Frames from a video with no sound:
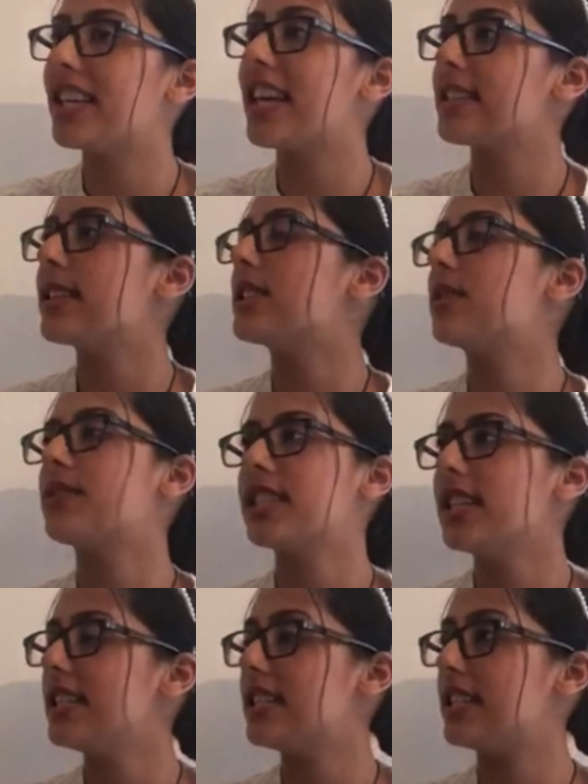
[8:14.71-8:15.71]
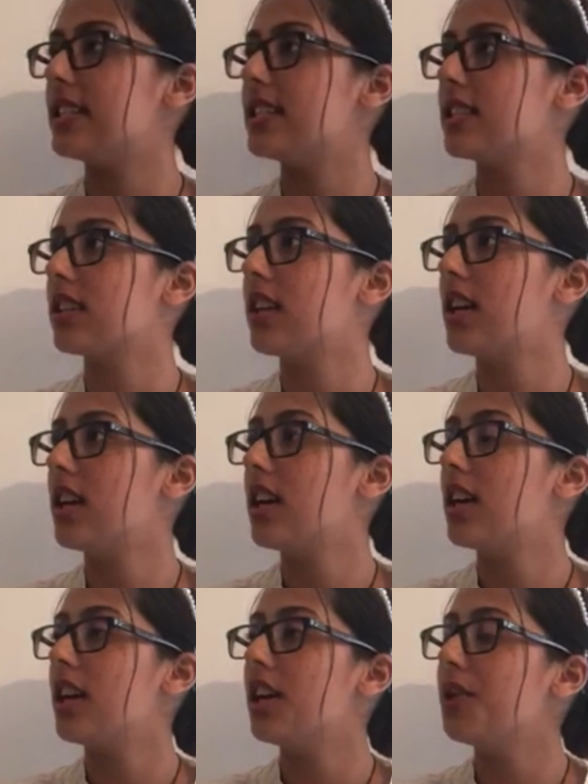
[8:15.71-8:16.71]
gets its facilities.
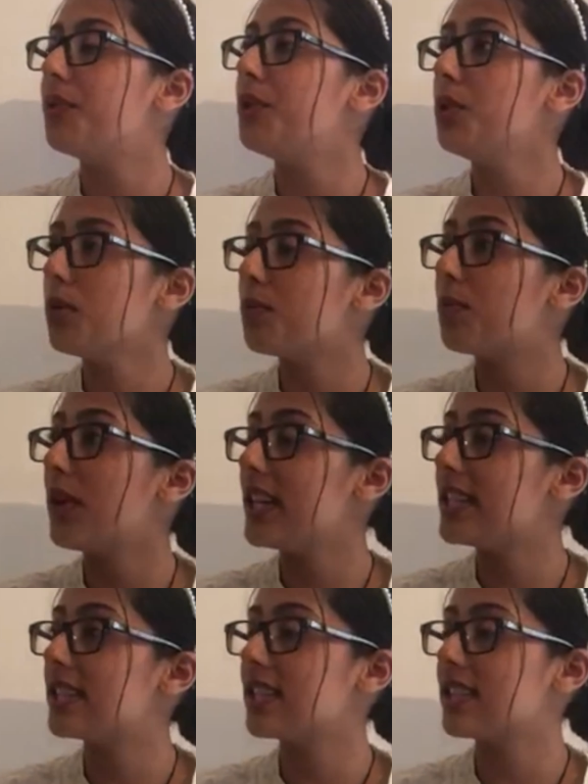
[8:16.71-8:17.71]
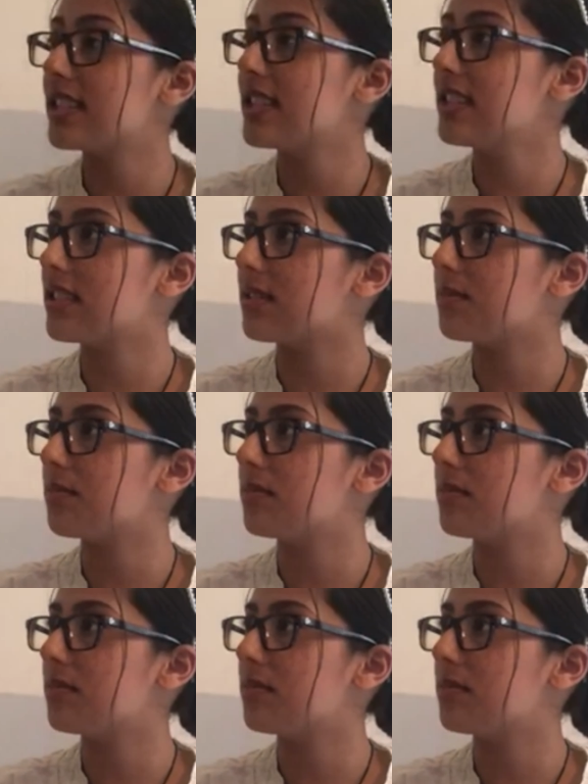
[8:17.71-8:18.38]
If you embrace such a system,